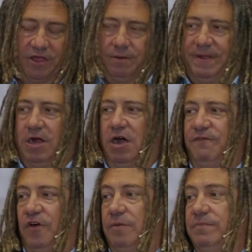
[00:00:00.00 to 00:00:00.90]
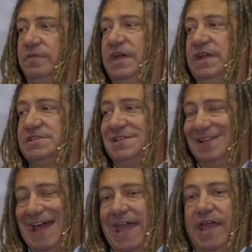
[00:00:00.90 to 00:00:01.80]
PR firm that is
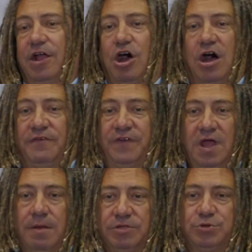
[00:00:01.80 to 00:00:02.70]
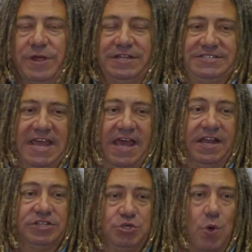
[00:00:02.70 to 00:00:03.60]
laying off between 10
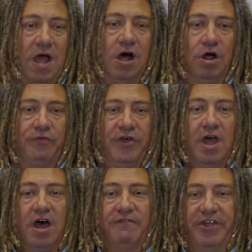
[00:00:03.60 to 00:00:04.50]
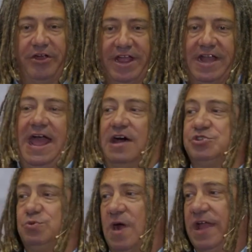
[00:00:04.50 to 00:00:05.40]
and 12 of their in-house
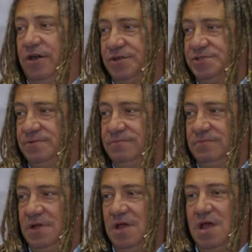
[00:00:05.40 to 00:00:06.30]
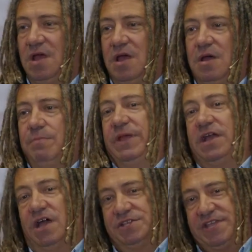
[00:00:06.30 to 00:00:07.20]
writers
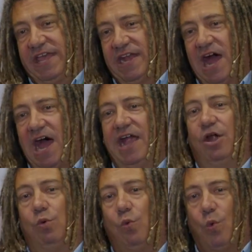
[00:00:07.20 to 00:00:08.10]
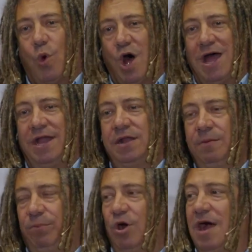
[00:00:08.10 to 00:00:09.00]
because they can hire one
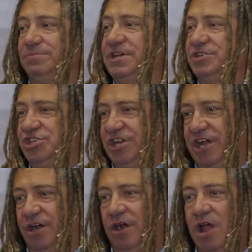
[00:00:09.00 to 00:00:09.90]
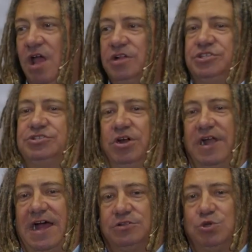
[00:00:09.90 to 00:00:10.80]
prompt engineer to turn
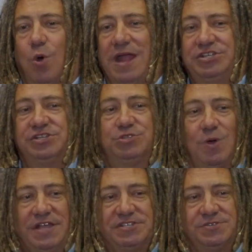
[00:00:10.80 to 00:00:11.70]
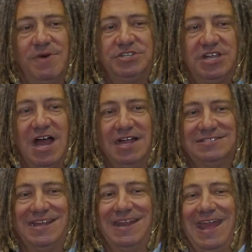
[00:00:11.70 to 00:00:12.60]
out twice as much
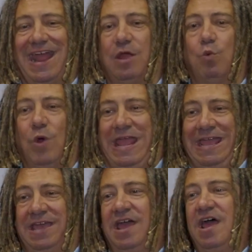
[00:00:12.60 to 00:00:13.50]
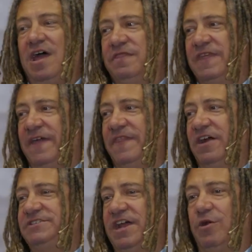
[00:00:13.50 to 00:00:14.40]
content in a week than their
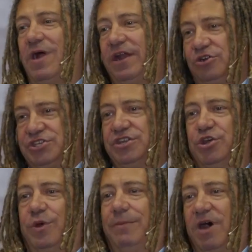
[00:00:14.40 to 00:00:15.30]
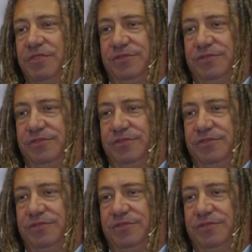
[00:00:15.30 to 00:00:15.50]
10 writers can do in a month.